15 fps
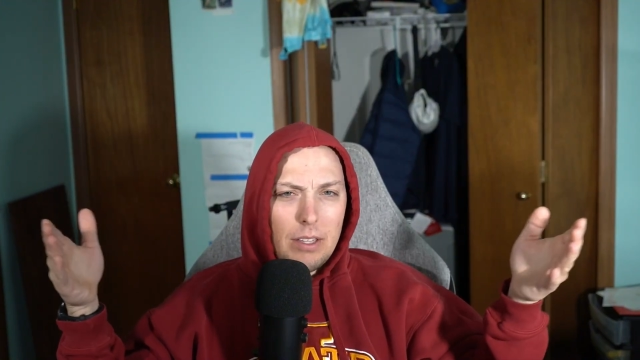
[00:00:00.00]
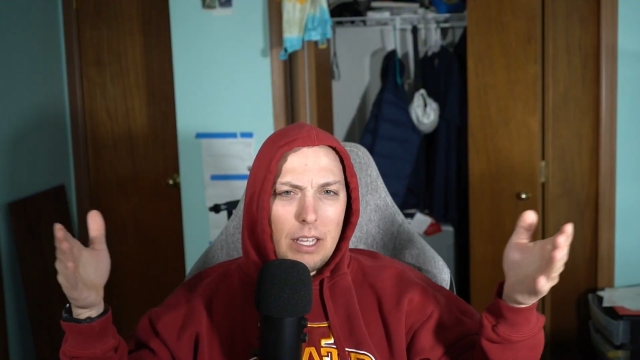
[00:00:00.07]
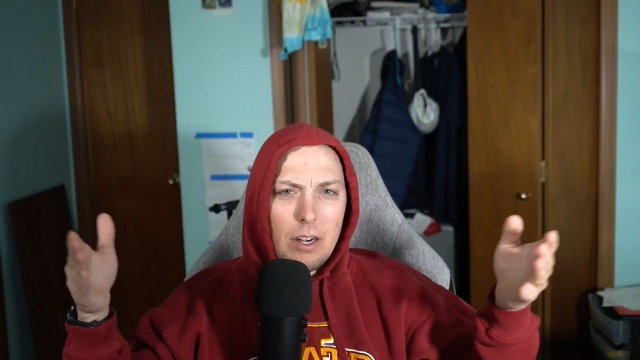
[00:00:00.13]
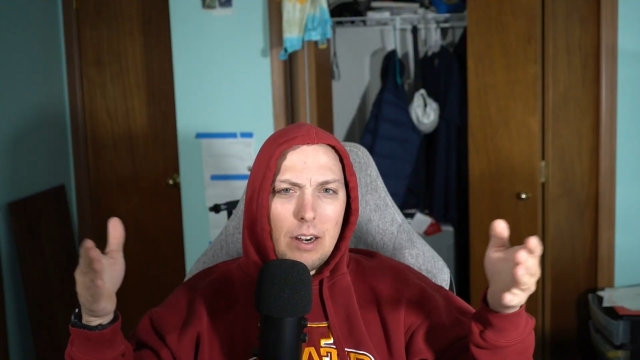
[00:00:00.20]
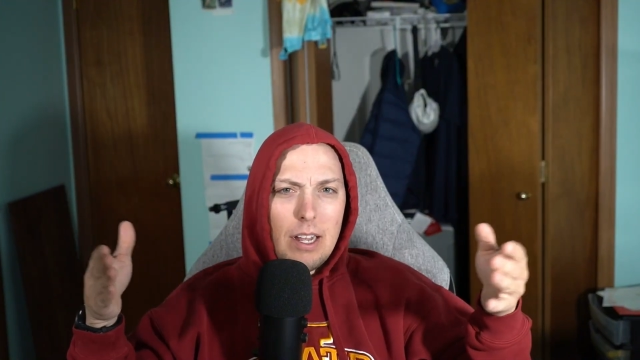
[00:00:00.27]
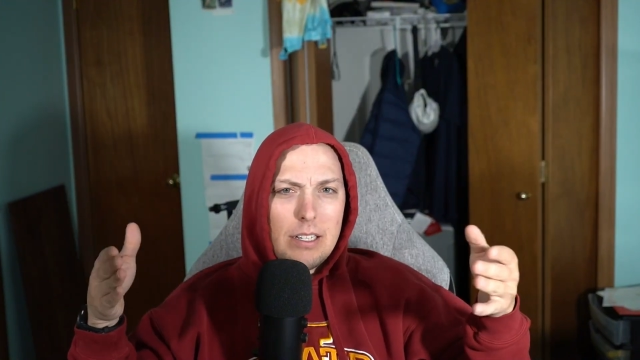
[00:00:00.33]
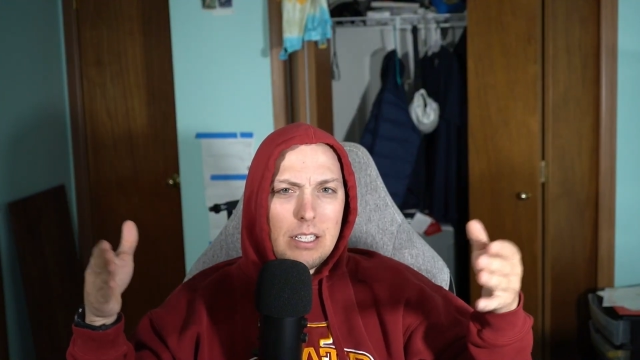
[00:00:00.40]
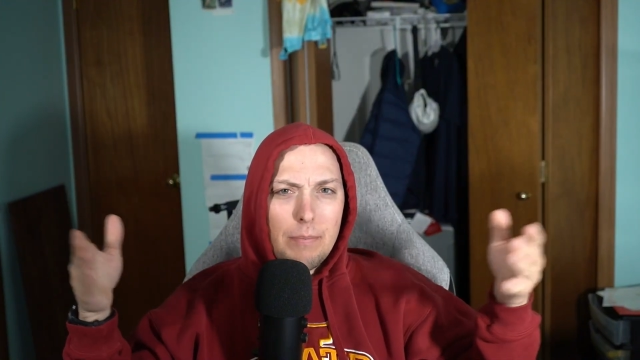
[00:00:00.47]

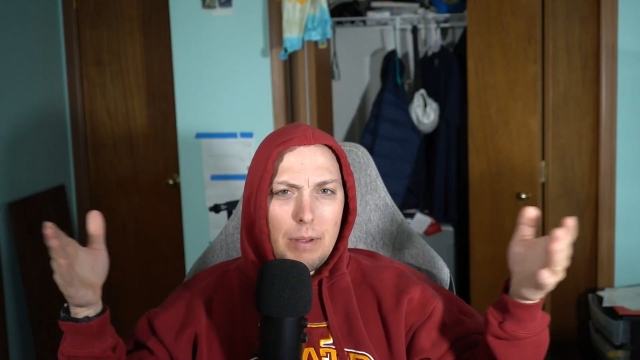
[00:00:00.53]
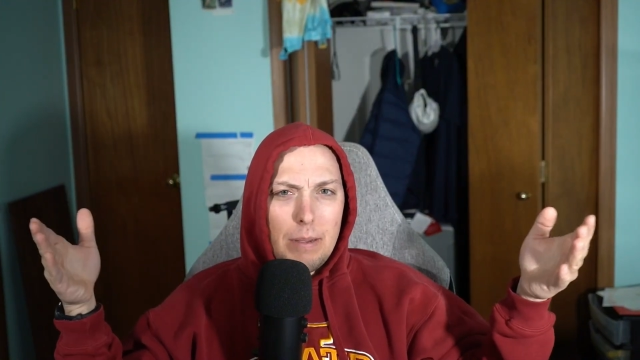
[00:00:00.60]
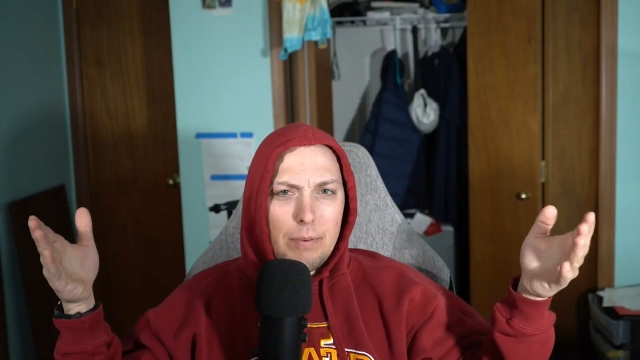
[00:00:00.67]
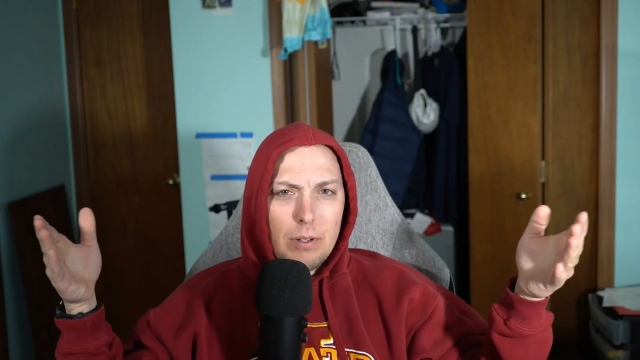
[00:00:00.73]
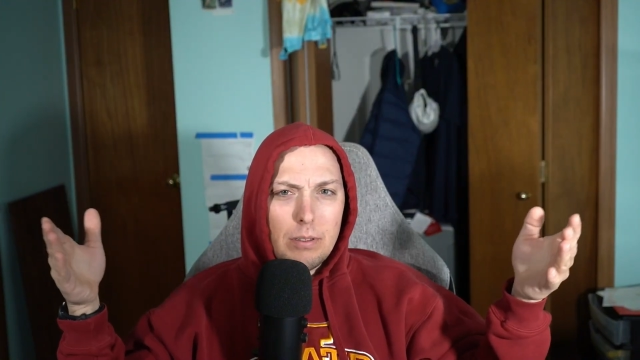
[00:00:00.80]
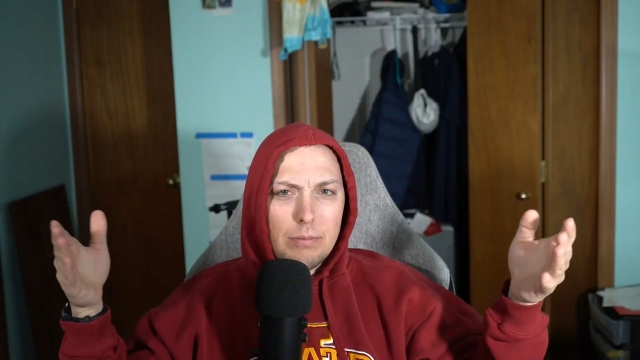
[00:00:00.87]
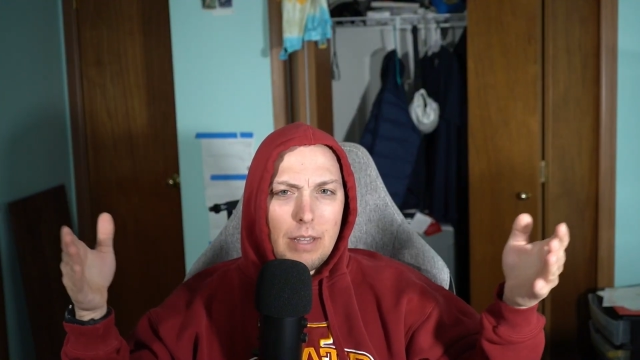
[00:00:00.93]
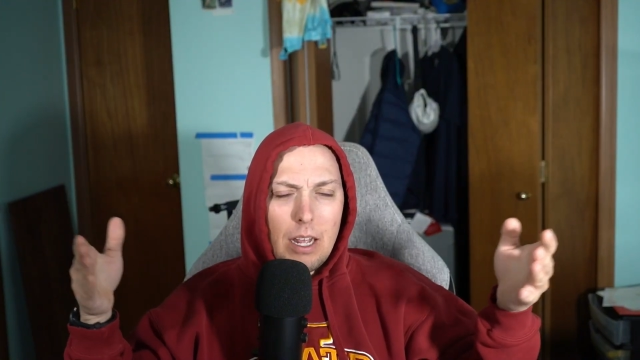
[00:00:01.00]
internet to
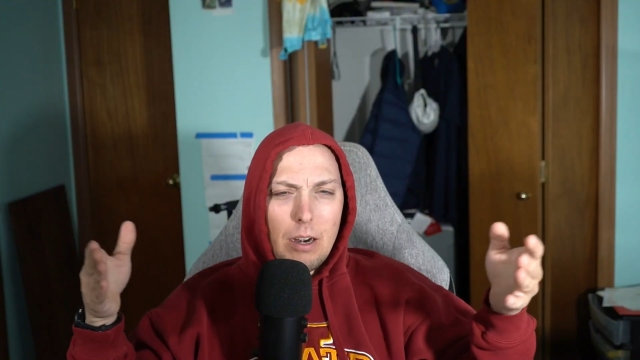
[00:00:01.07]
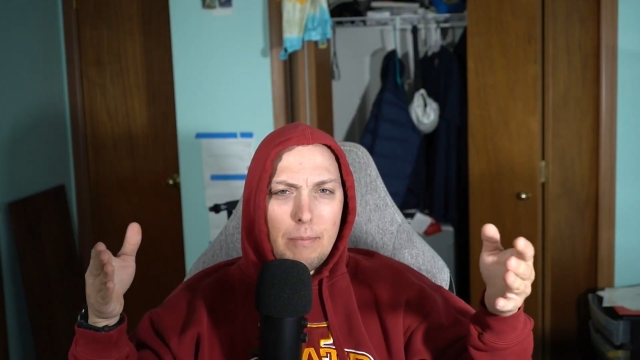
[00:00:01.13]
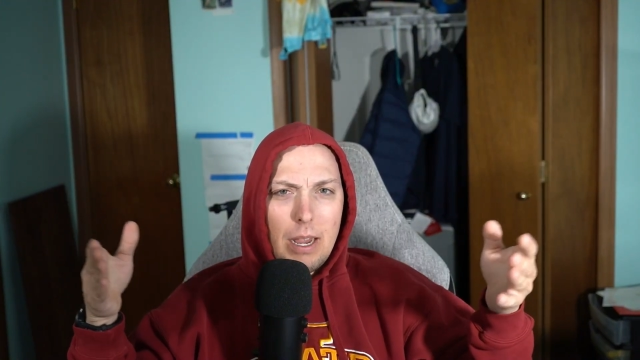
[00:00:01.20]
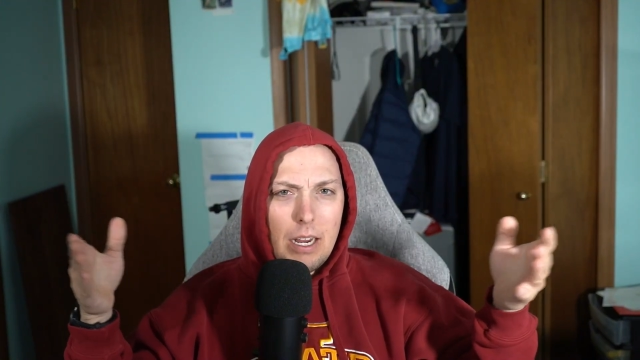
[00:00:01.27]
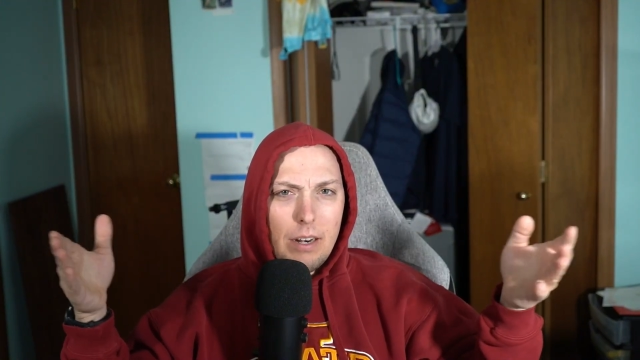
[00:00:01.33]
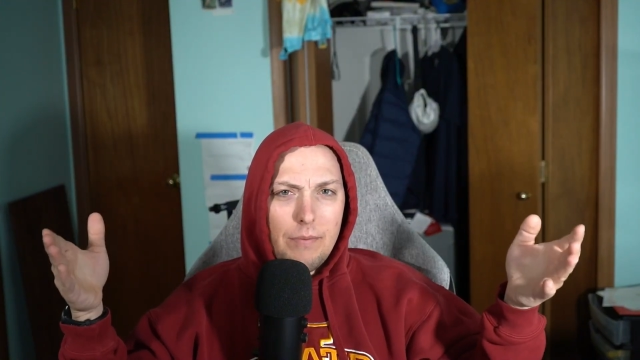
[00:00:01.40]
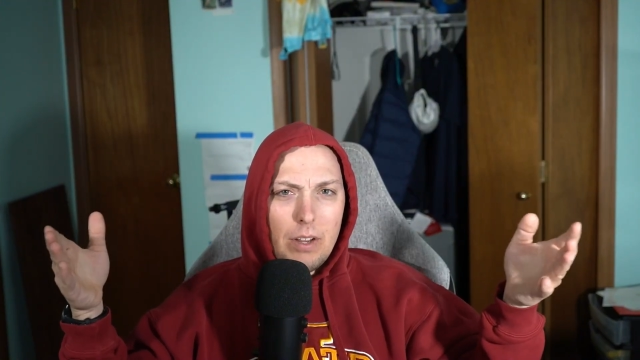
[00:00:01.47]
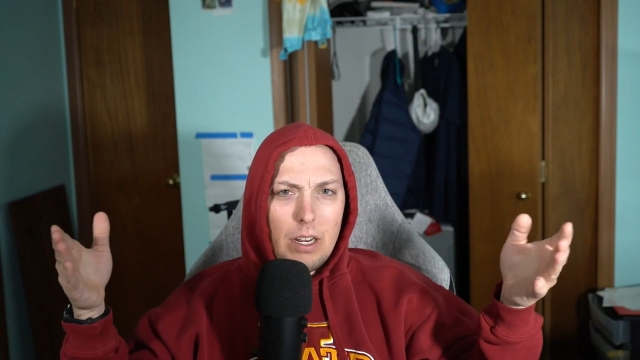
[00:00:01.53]
people that are
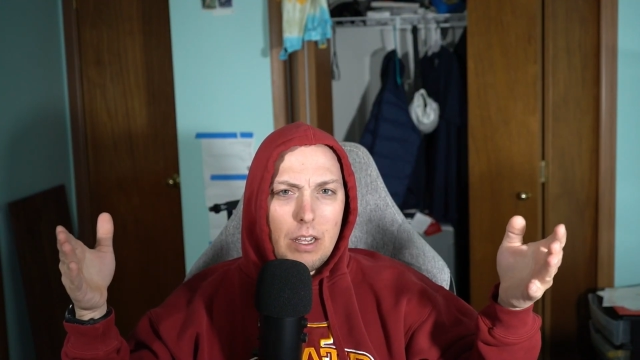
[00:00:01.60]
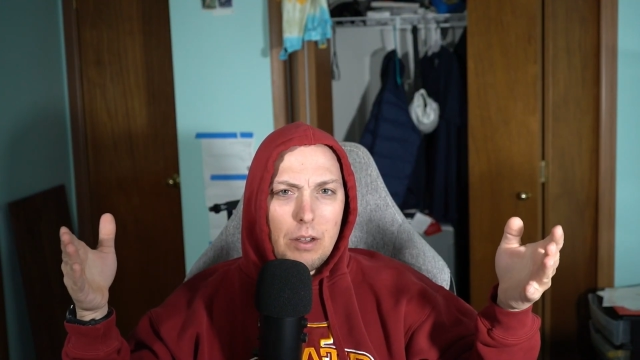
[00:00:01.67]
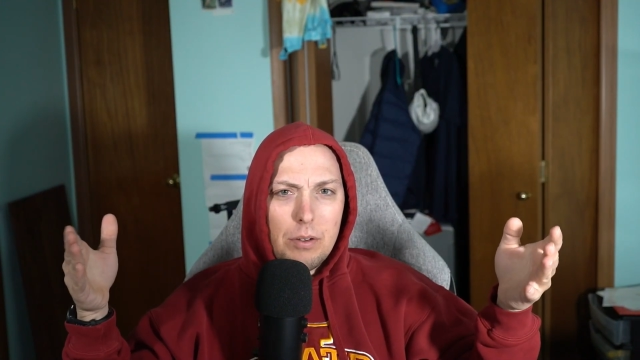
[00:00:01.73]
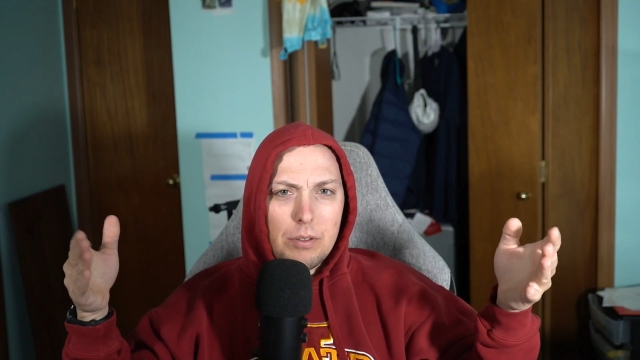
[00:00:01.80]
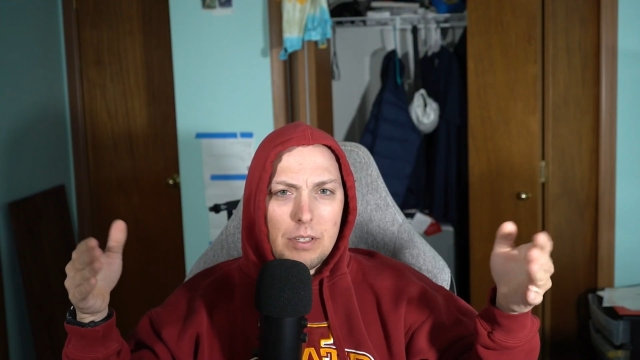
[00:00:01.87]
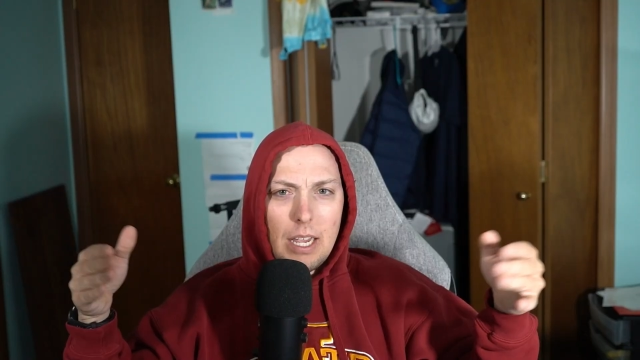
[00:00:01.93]
making videos